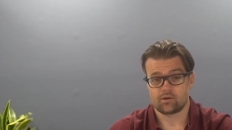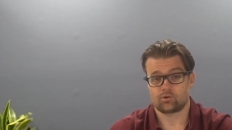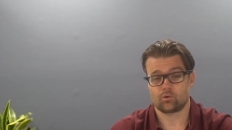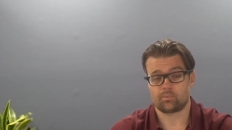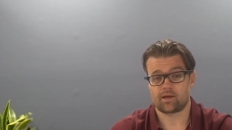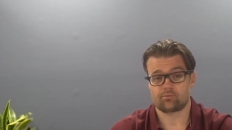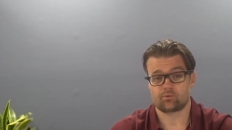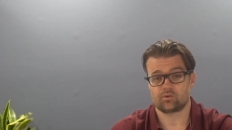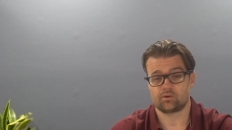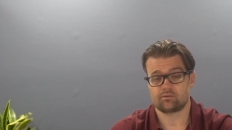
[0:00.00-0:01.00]
to apply for
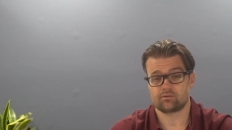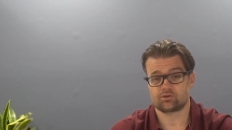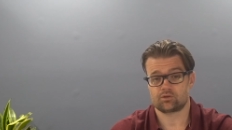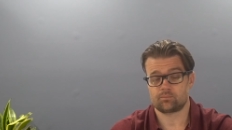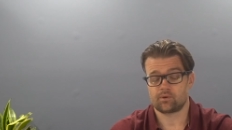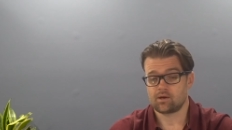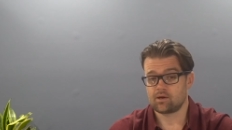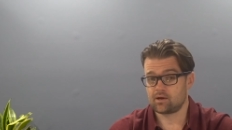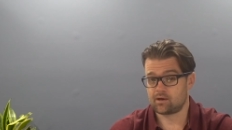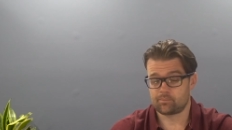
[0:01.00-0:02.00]
citizenship,
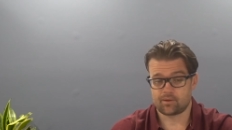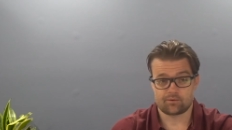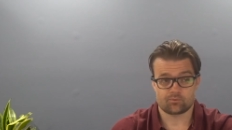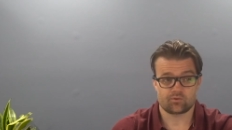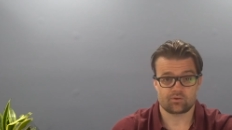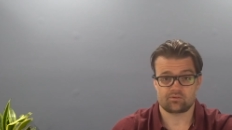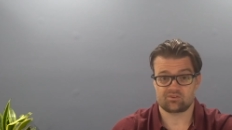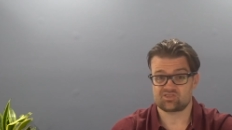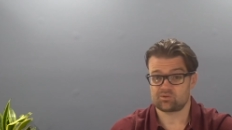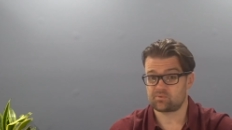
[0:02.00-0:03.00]

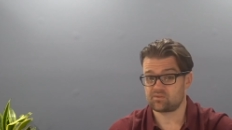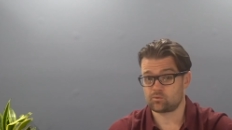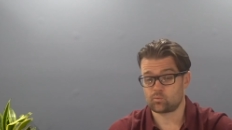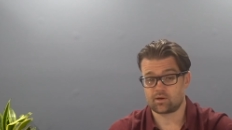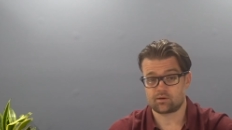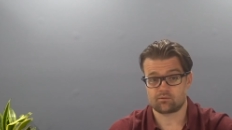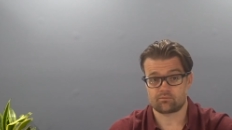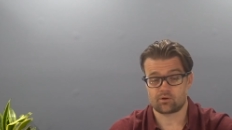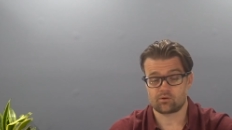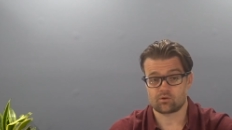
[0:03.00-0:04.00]
and then waited a
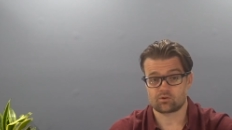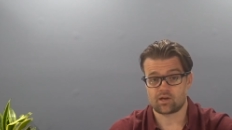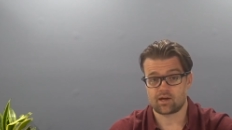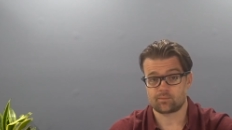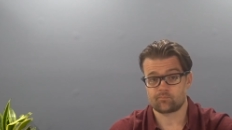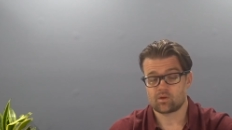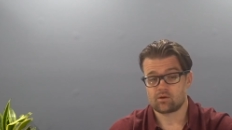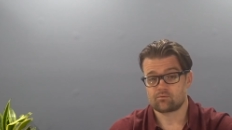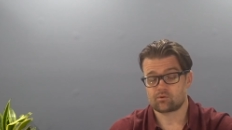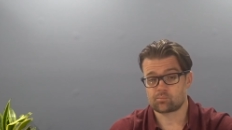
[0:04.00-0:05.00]
very long time
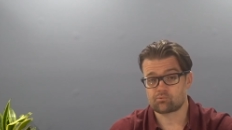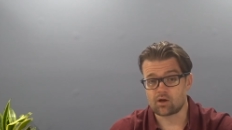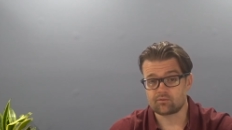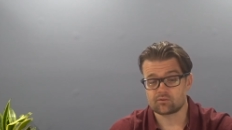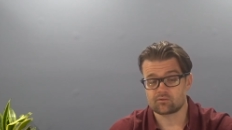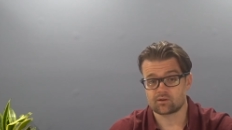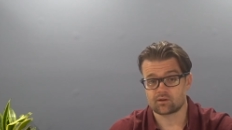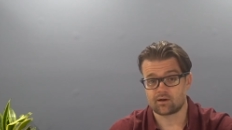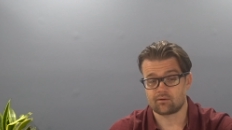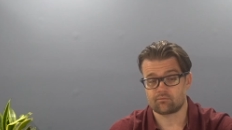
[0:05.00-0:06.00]
for the
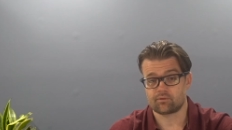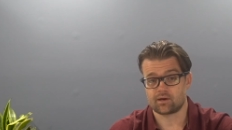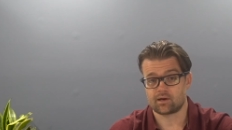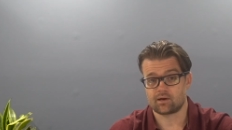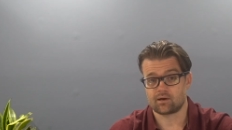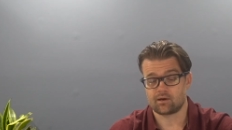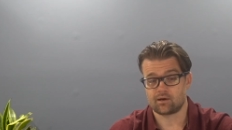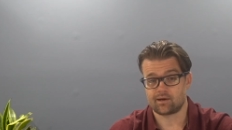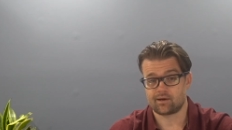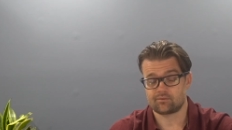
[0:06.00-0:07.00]
processing of
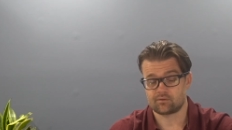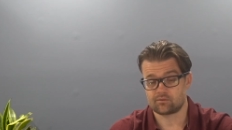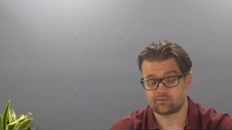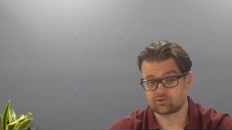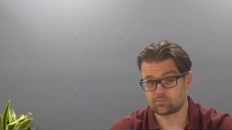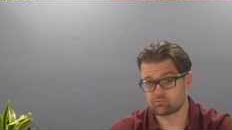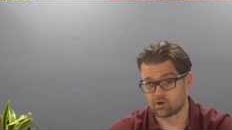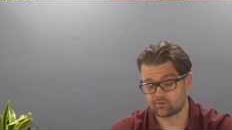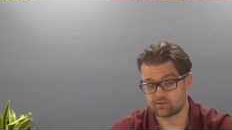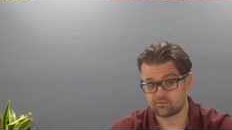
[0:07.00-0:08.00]
the citizenship
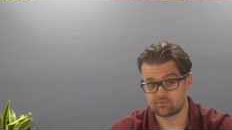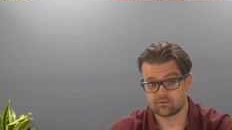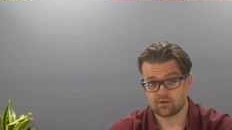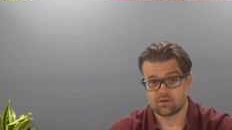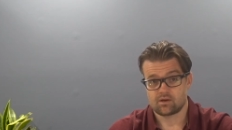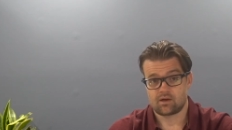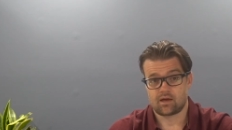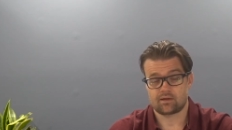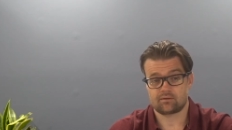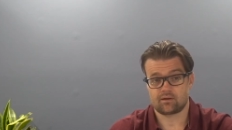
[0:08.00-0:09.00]
process.
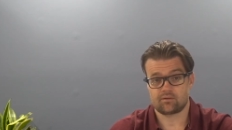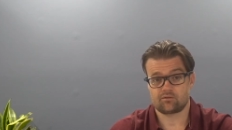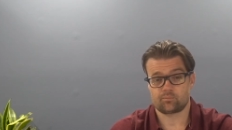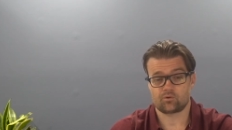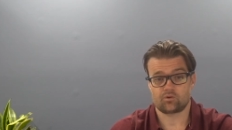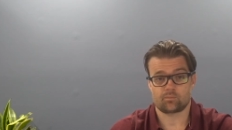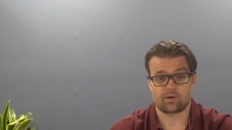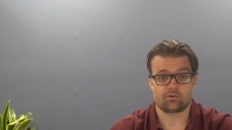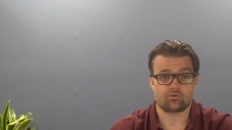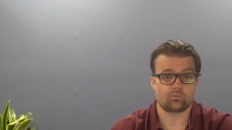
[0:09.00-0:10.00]
And this person
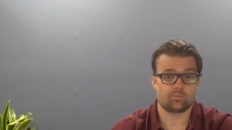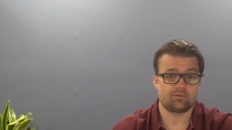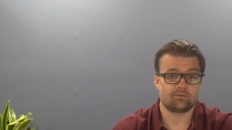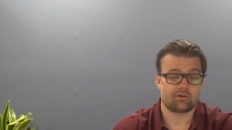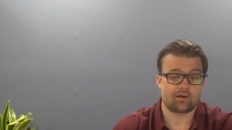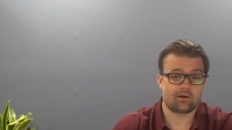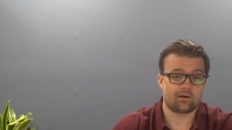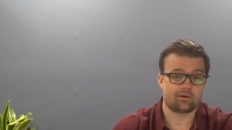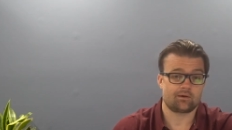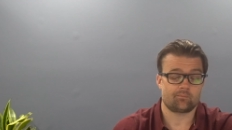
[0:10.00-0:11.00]
might also miss
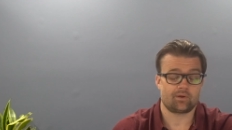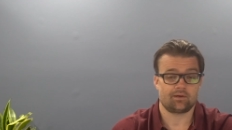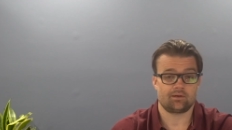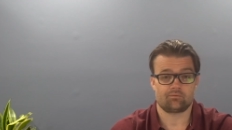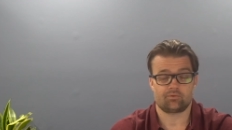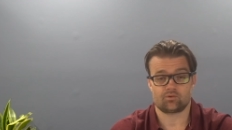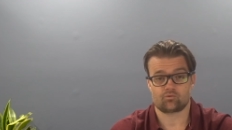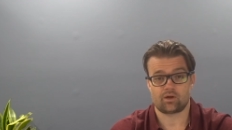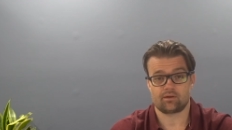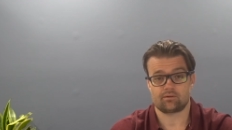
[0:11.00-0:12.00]
many of his
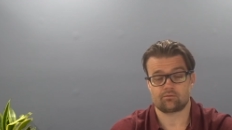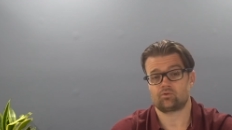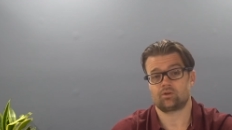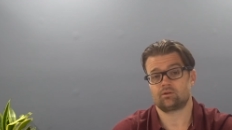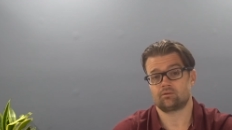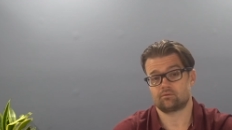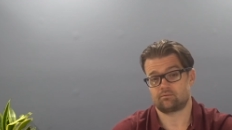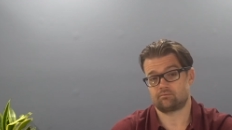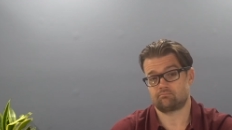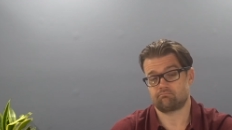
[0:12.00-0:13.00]
relatives in
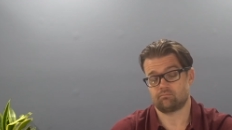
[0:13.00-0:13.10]
his